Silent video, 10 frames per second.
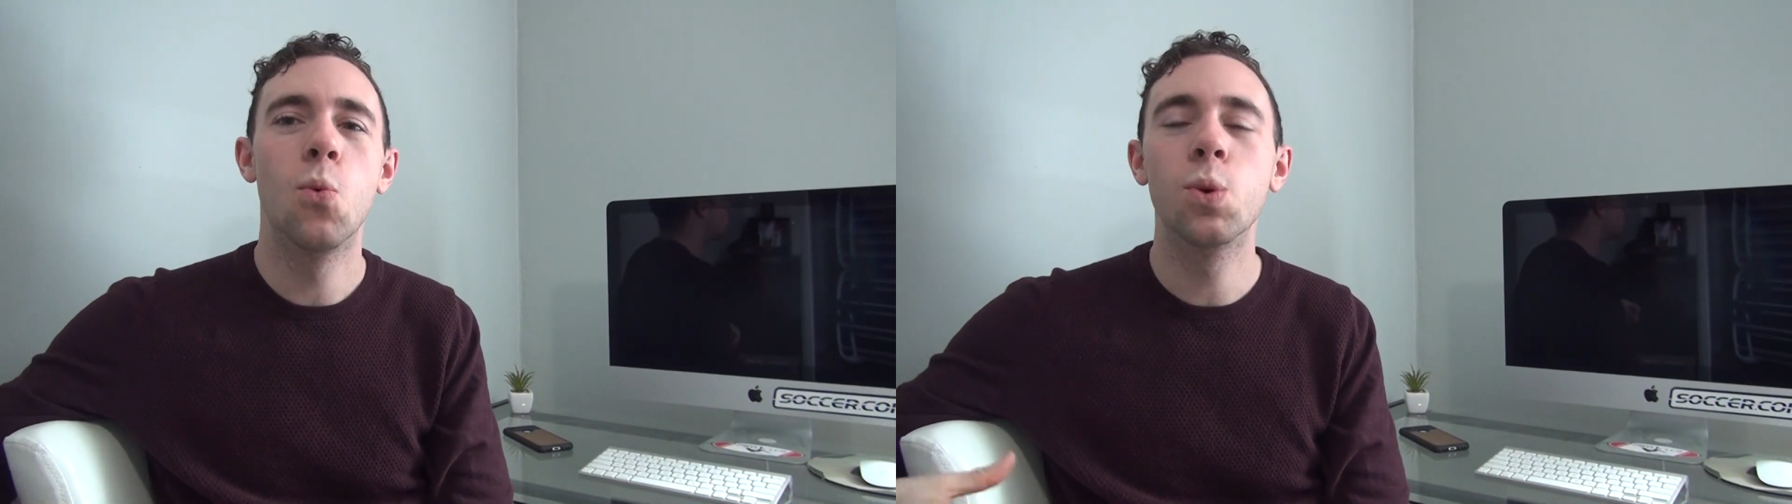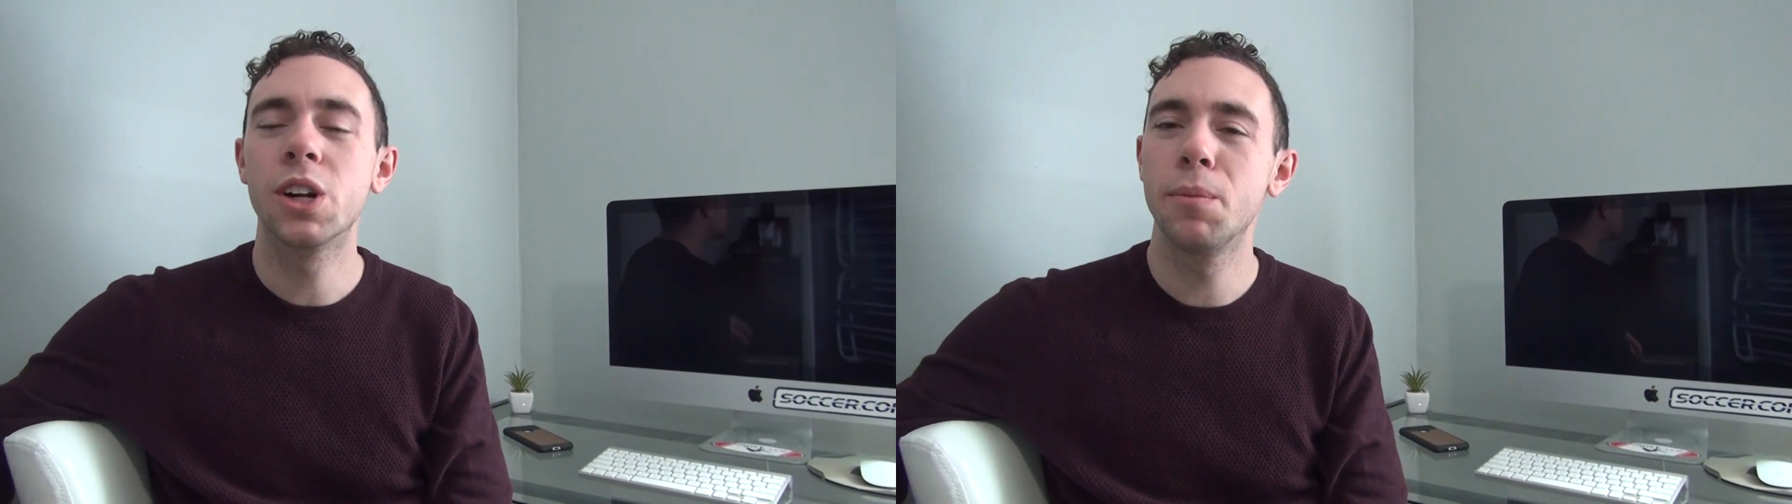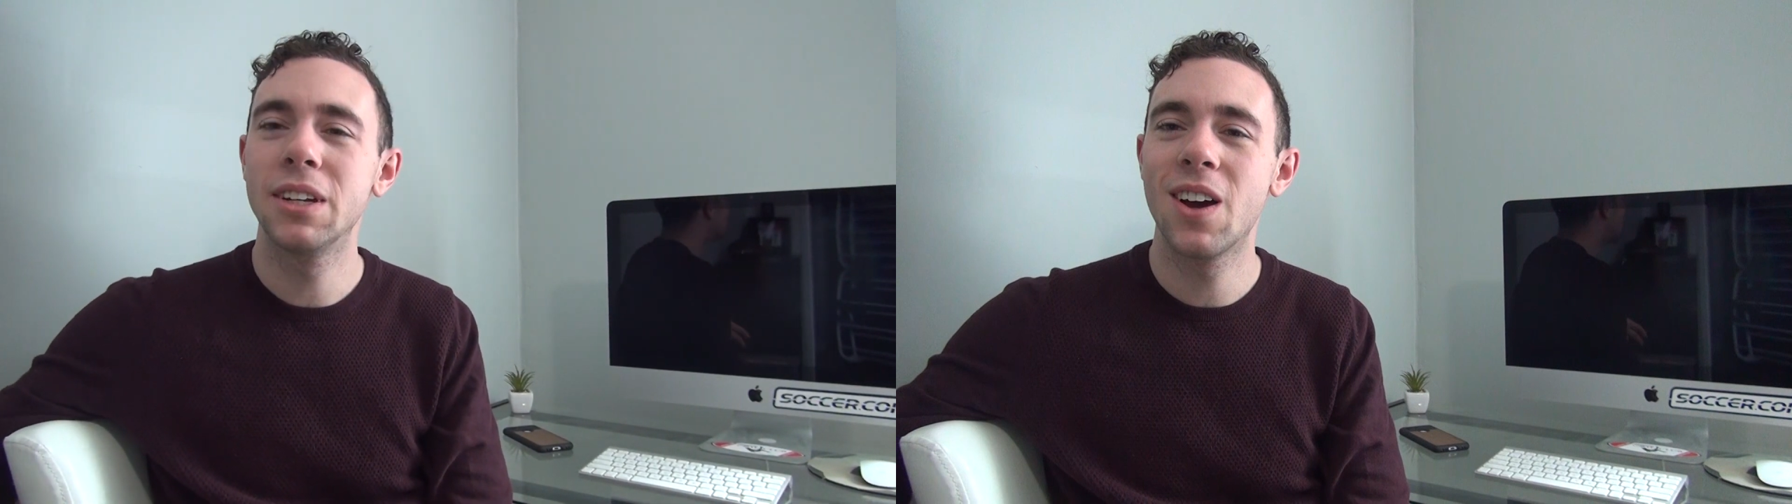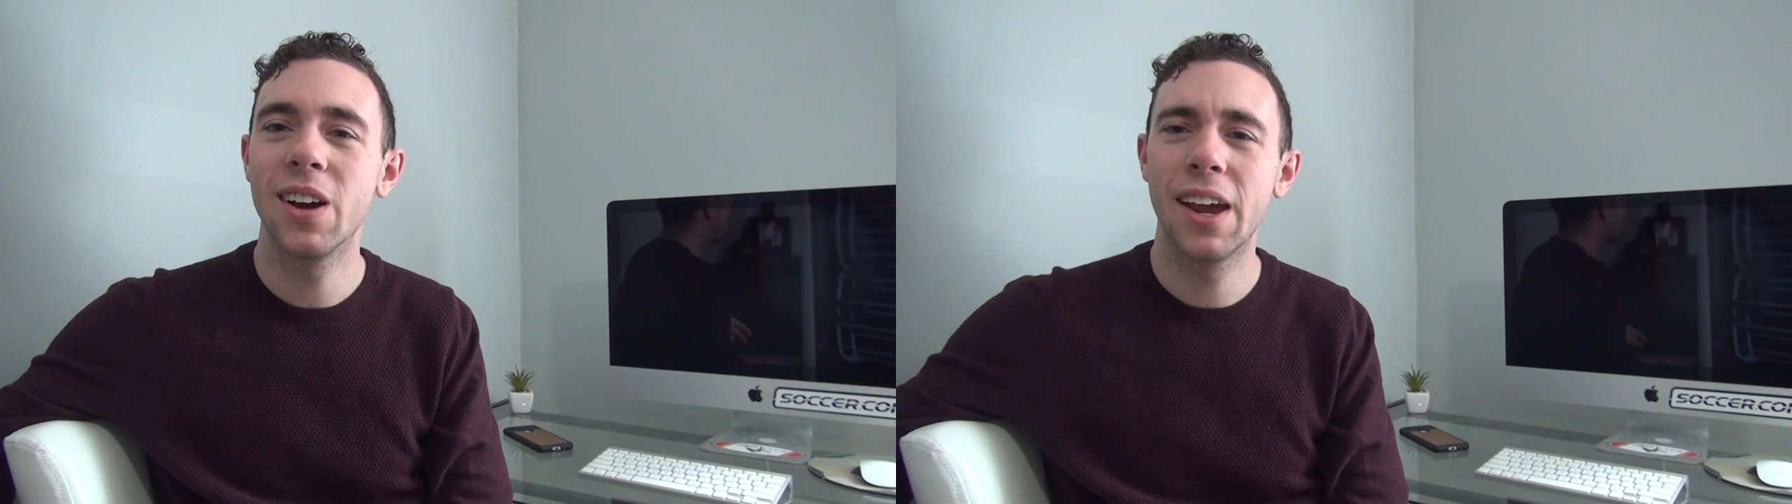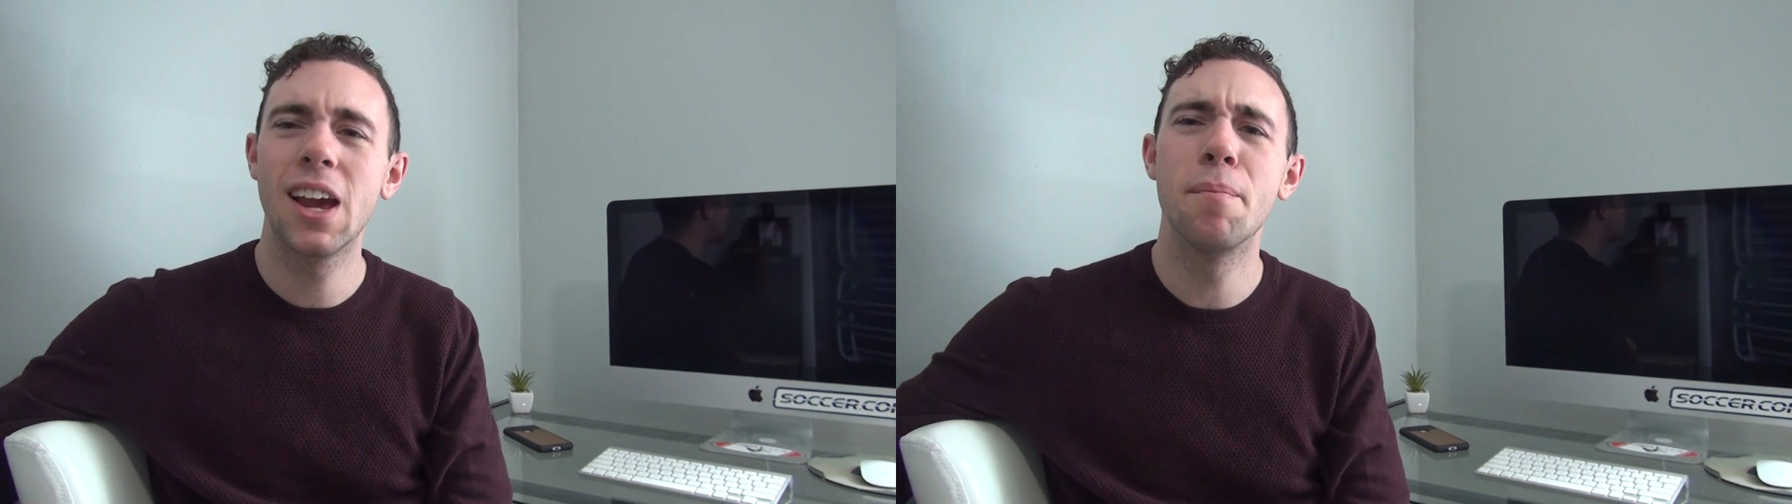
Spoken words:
We're going to be talking